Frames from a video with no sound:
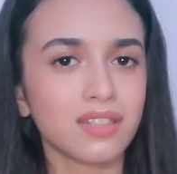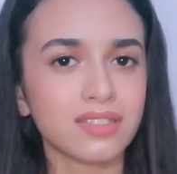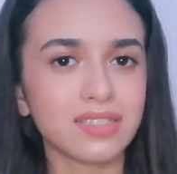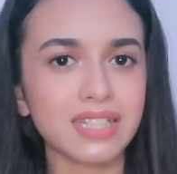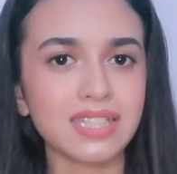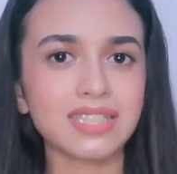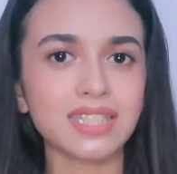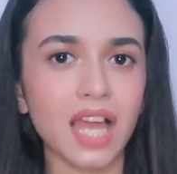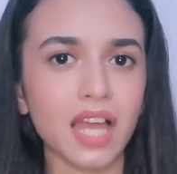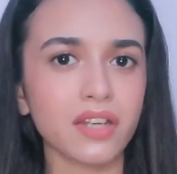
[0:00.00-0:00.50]

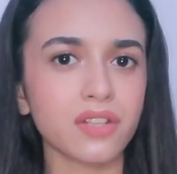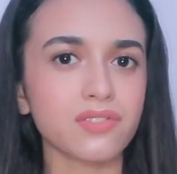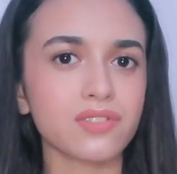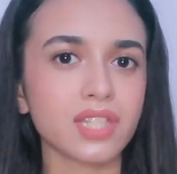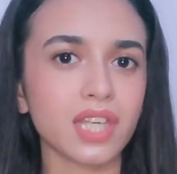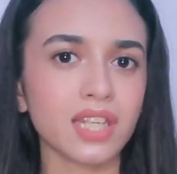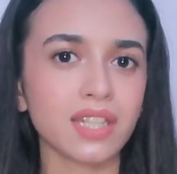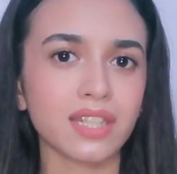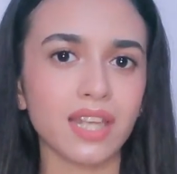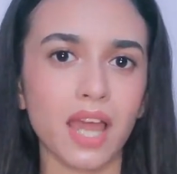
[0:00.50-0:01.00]
this kind of
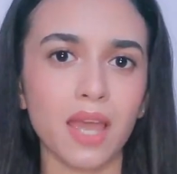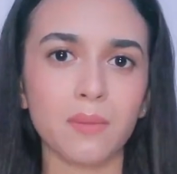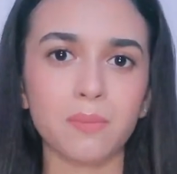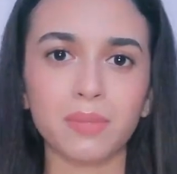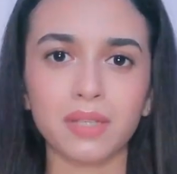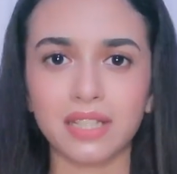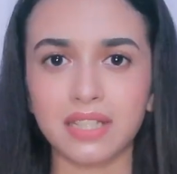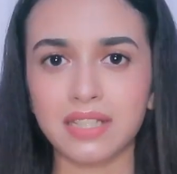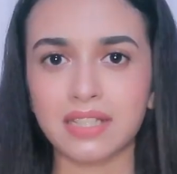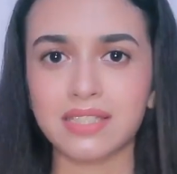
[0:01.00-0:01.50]
skin type
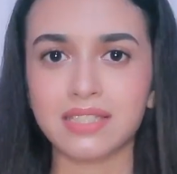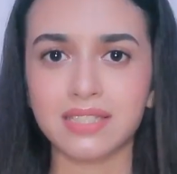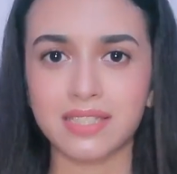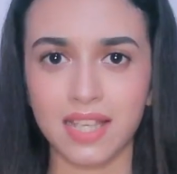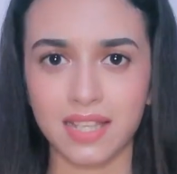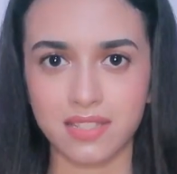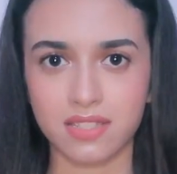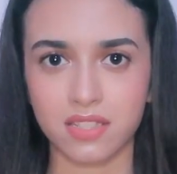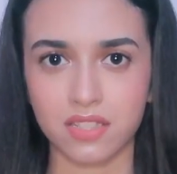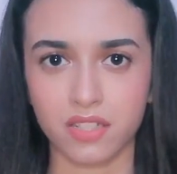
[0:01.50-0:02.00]
is
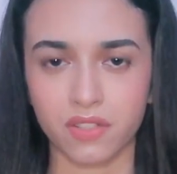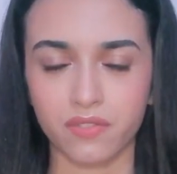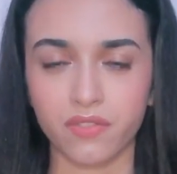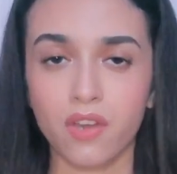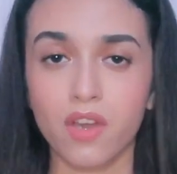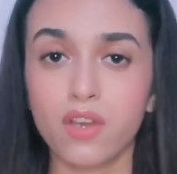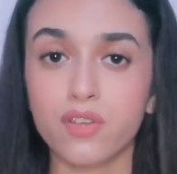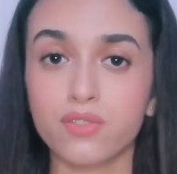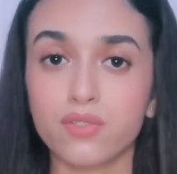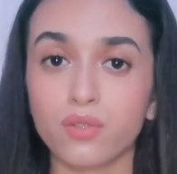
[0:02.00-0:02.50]
sensitive
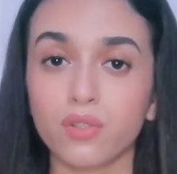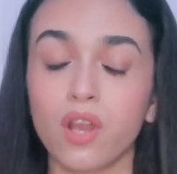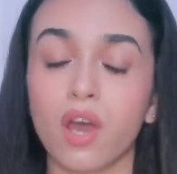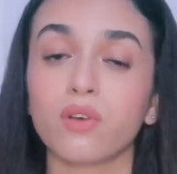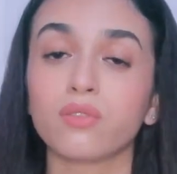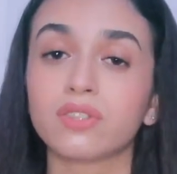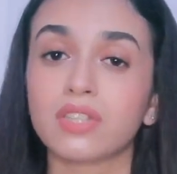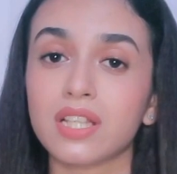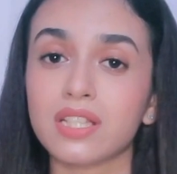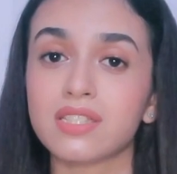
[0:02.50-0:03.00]
so
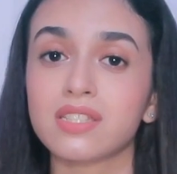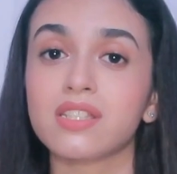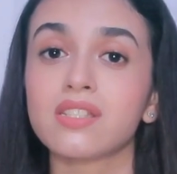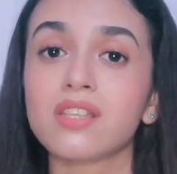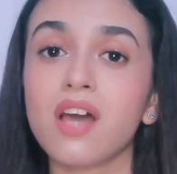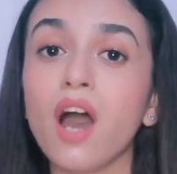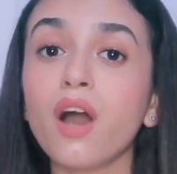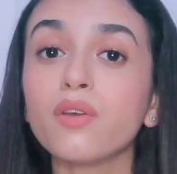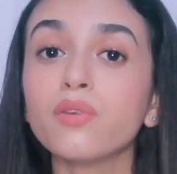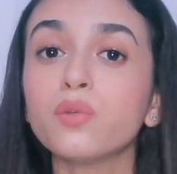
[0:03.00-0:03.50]
now this
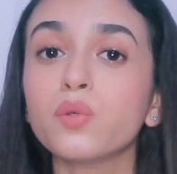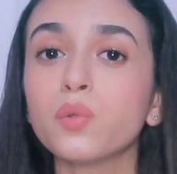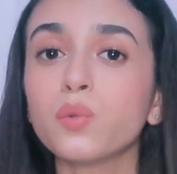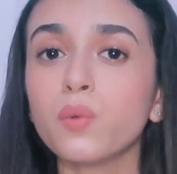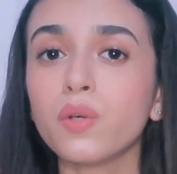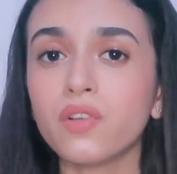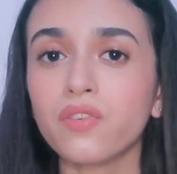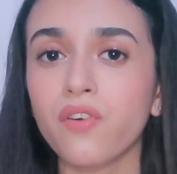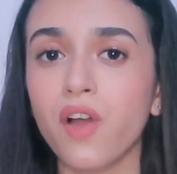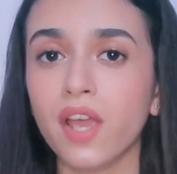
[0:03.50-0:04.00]
is how you
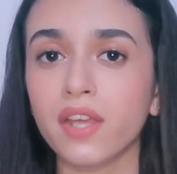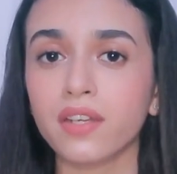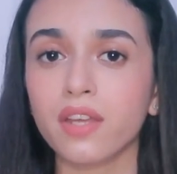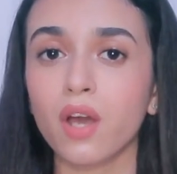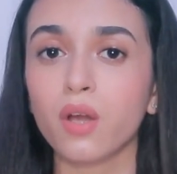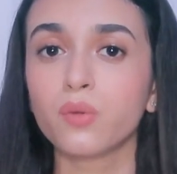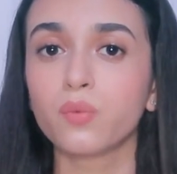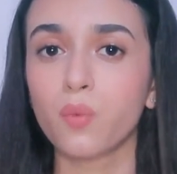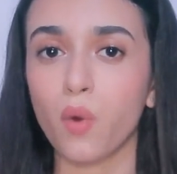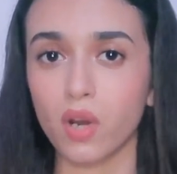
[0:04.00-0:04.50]
will find
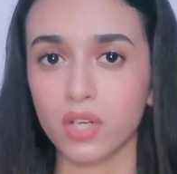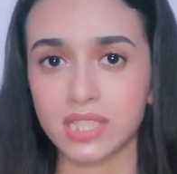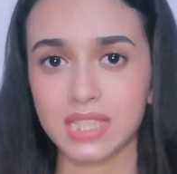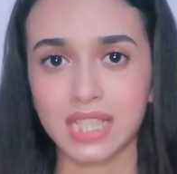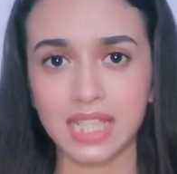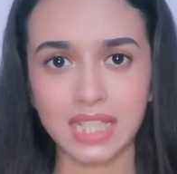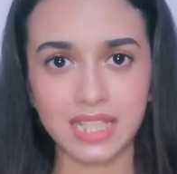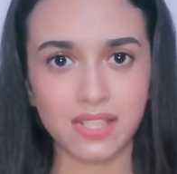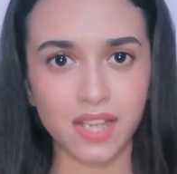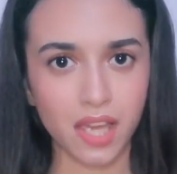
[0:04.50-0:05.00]
out what
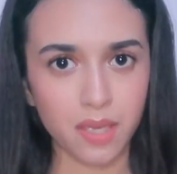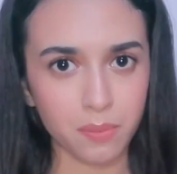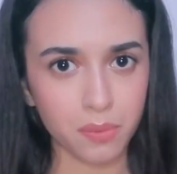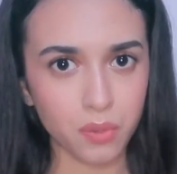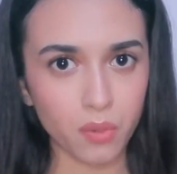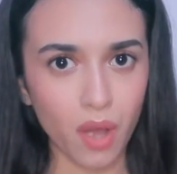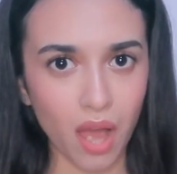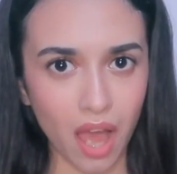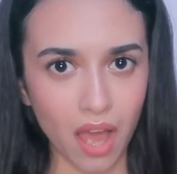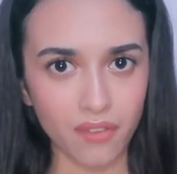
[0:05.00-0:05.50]
skin type
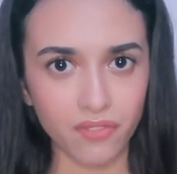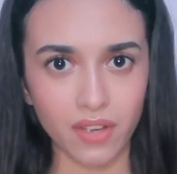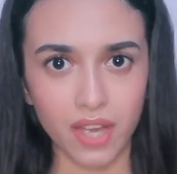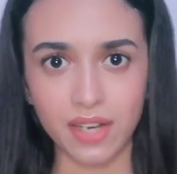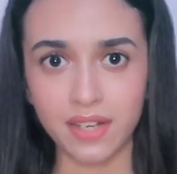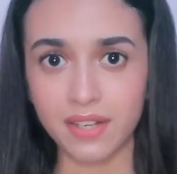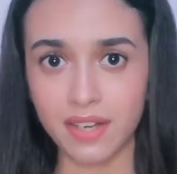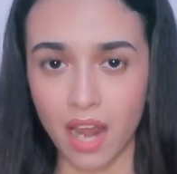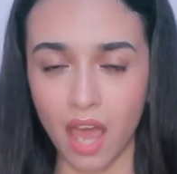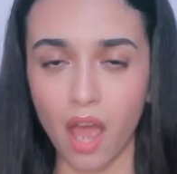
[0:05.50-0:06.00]
you have
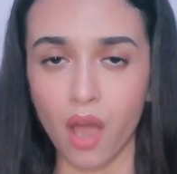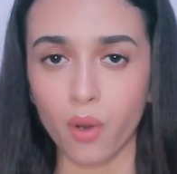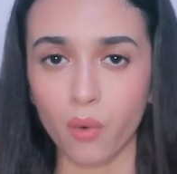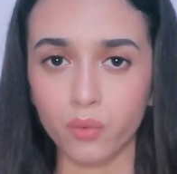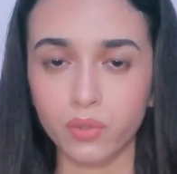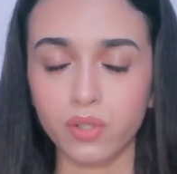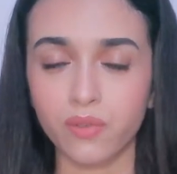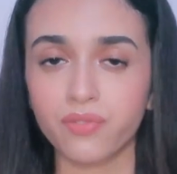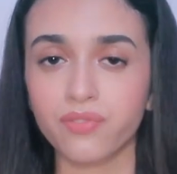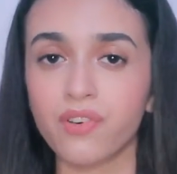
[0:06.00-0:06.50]
and
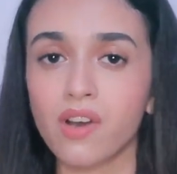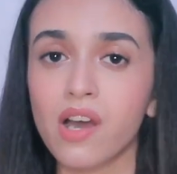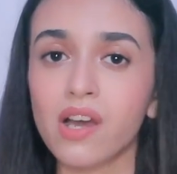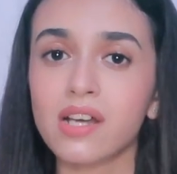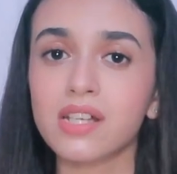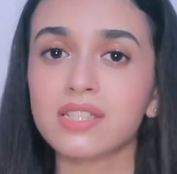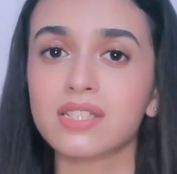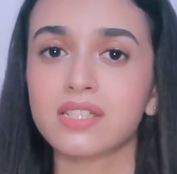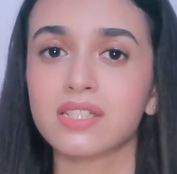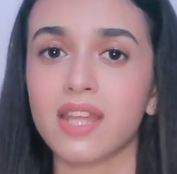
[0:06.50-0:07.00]
now the
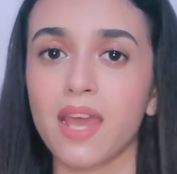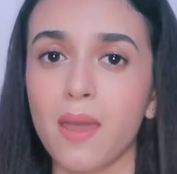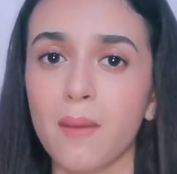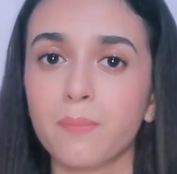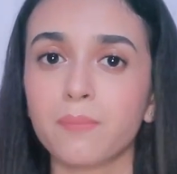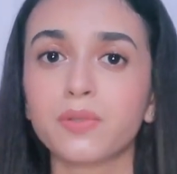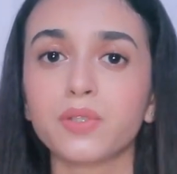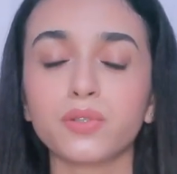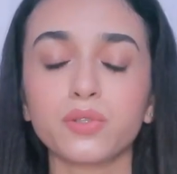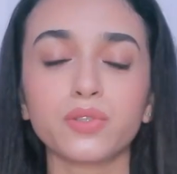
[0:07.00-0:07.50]
first
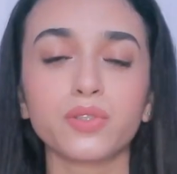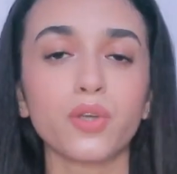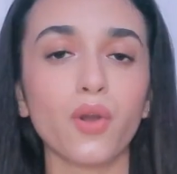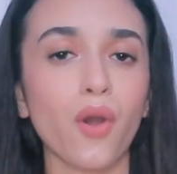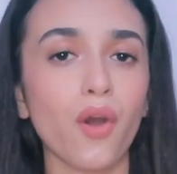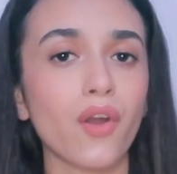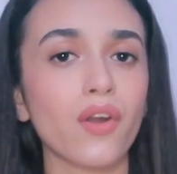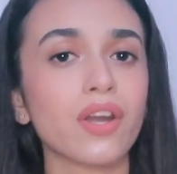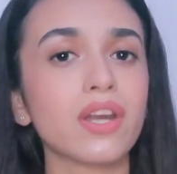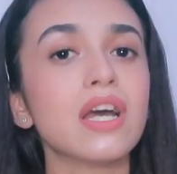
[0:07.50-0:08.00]
step to
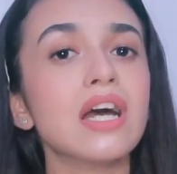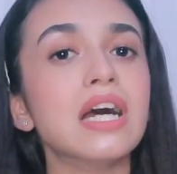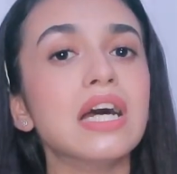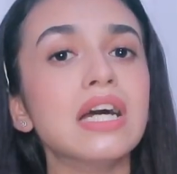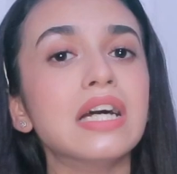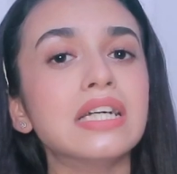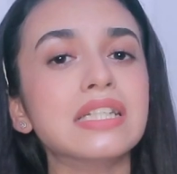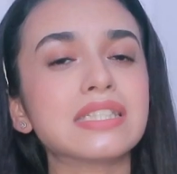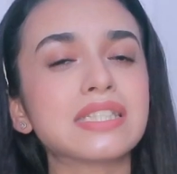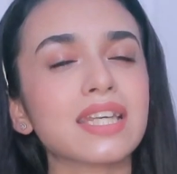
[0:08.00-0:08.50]
your
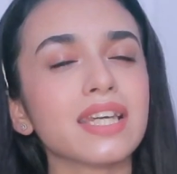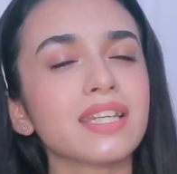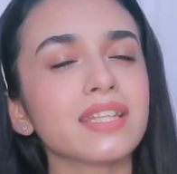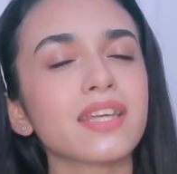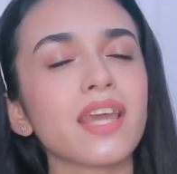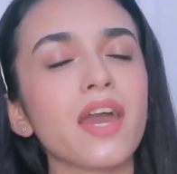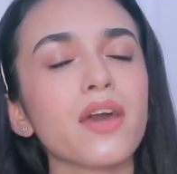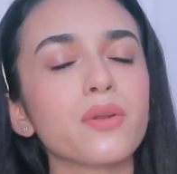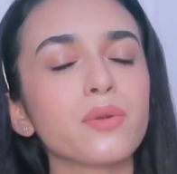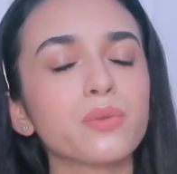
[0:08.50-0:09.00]

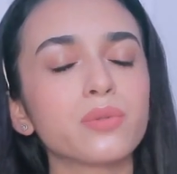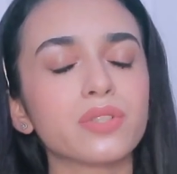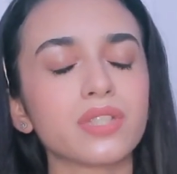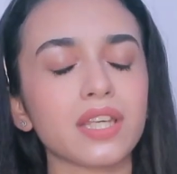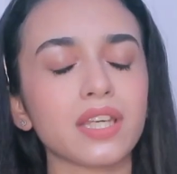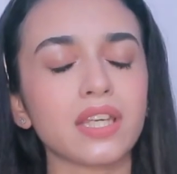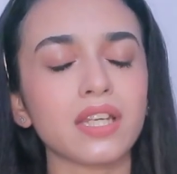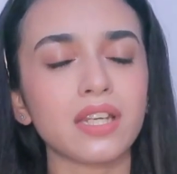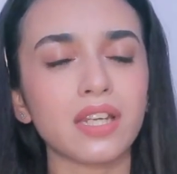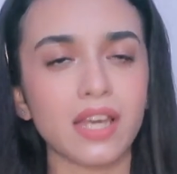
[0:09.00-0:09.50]
skincare
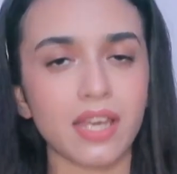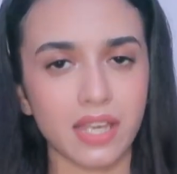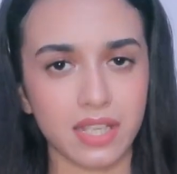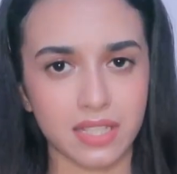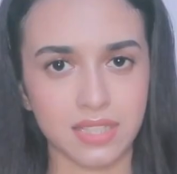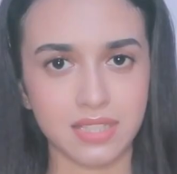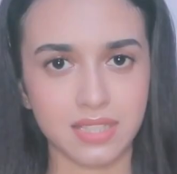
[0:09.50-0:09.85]
routine